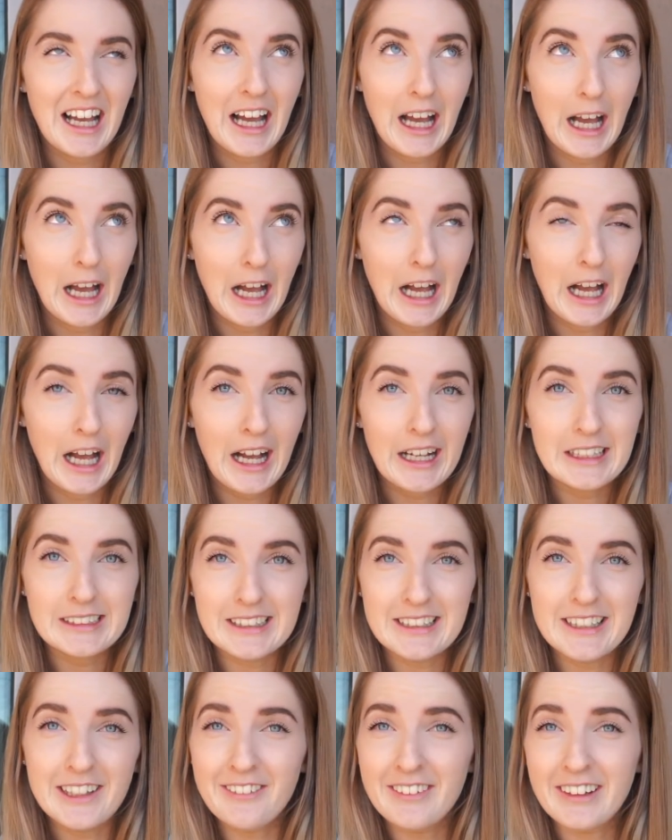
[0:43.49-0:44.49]

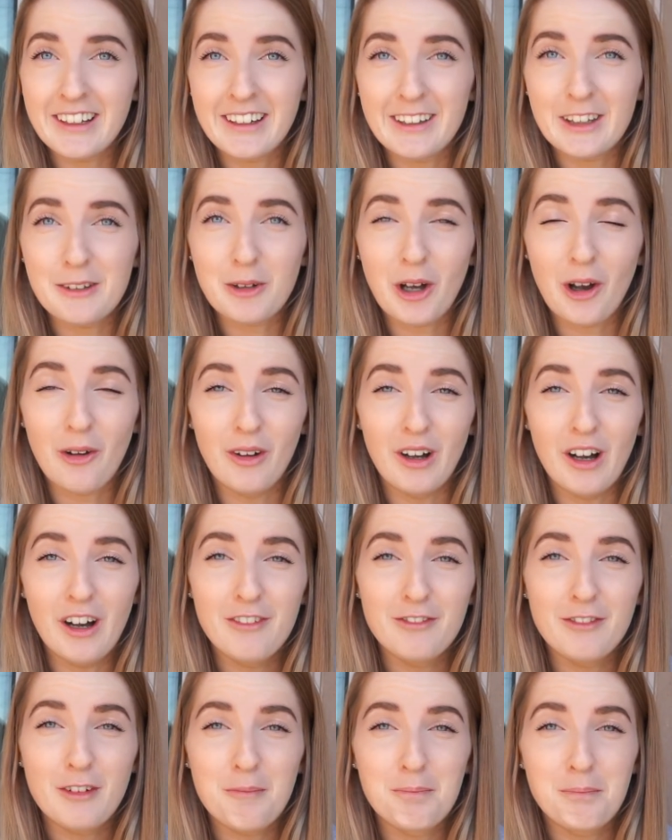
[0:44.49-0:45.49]
Didn't even hear them go
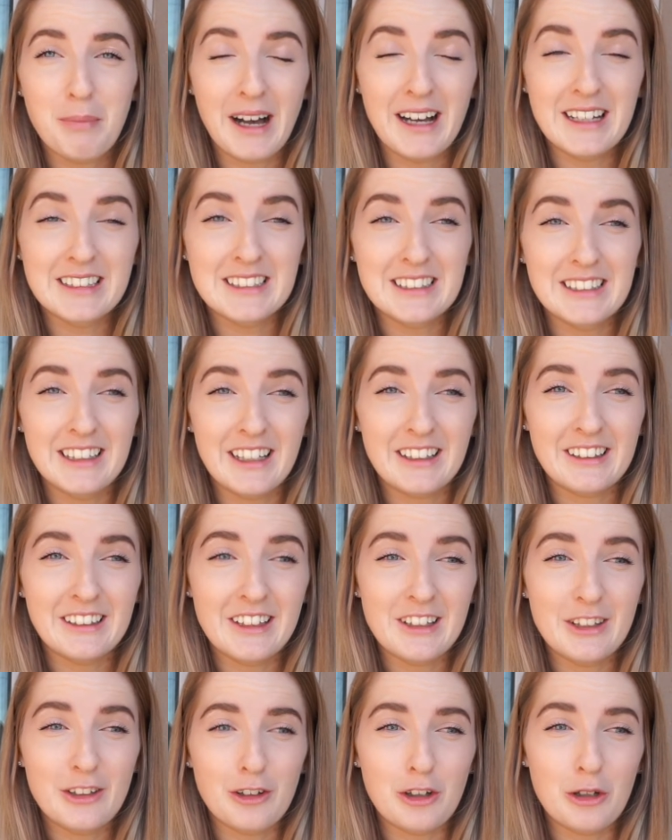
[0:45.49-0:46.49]
off, but
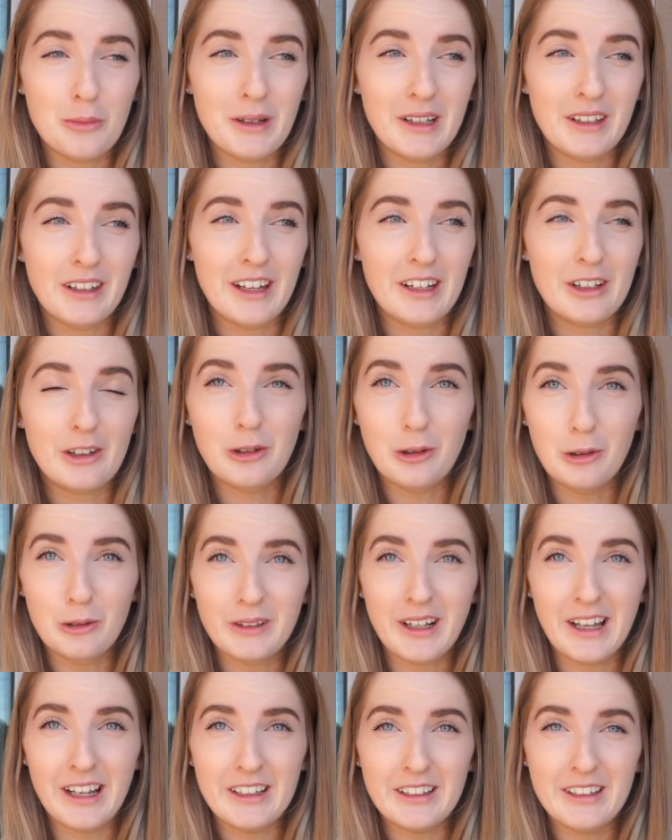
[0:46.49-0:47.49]
luckily the Uber like
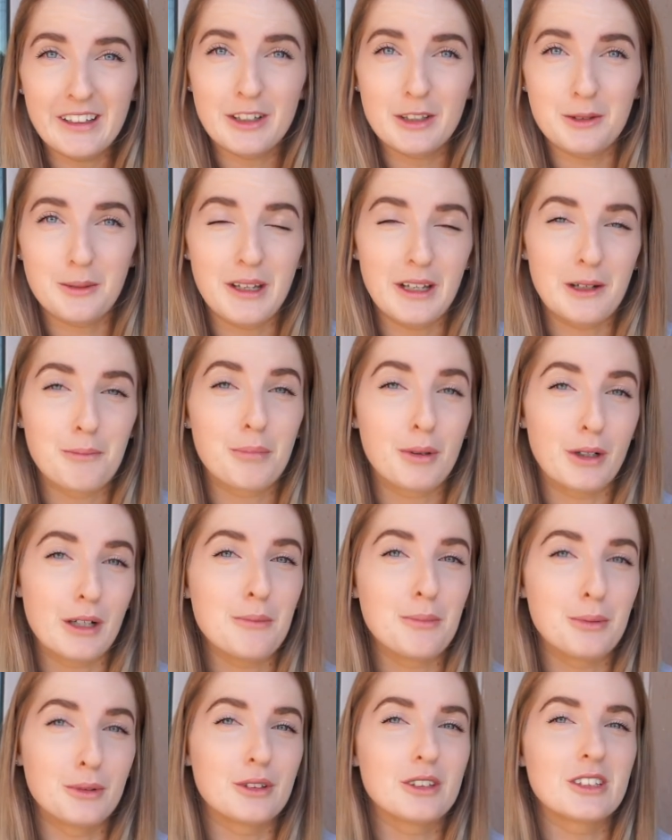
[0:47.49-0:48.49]
called Andy because we had
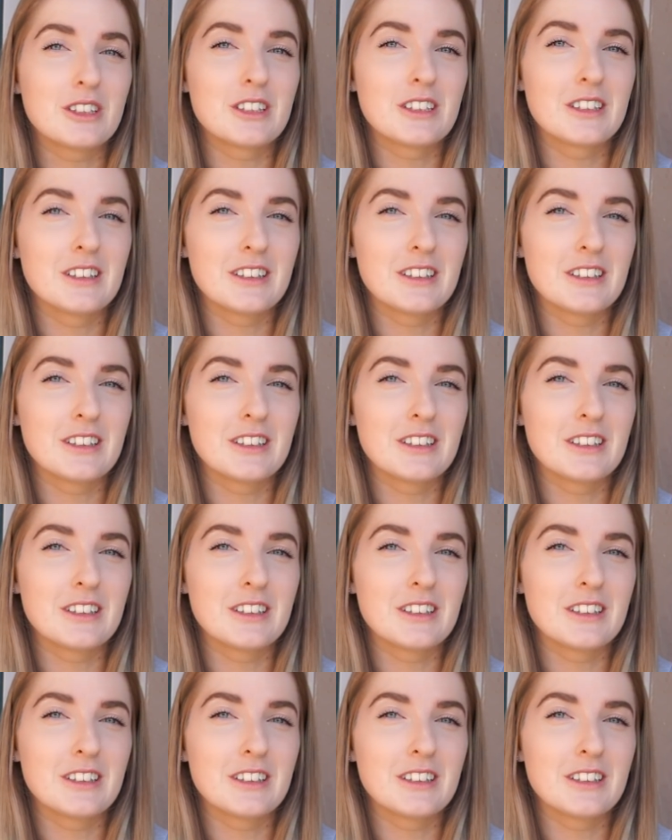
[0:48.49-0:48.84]
pre-booked